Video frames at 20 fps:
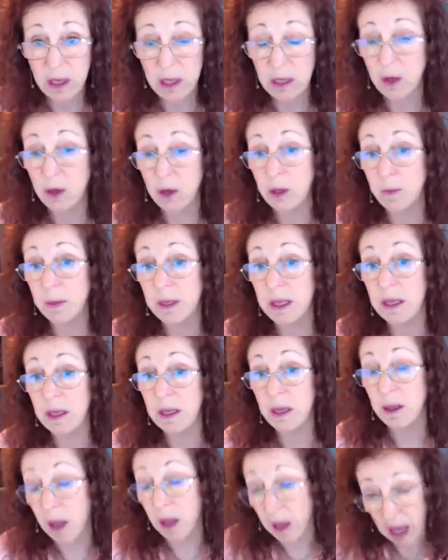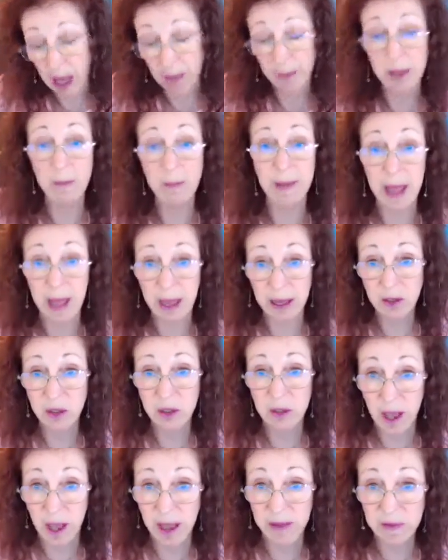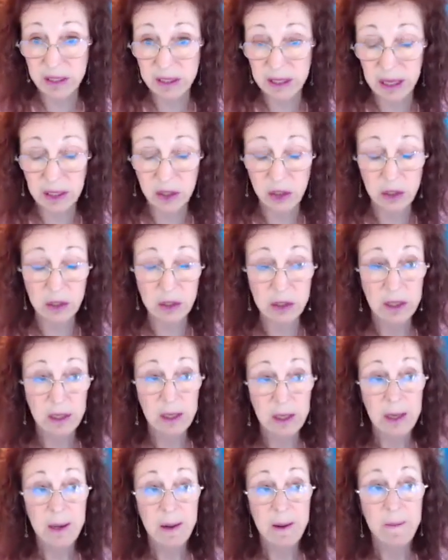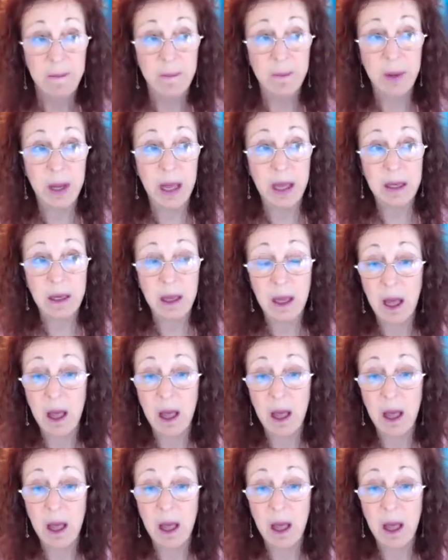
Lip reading: It could be coming back to live stages. But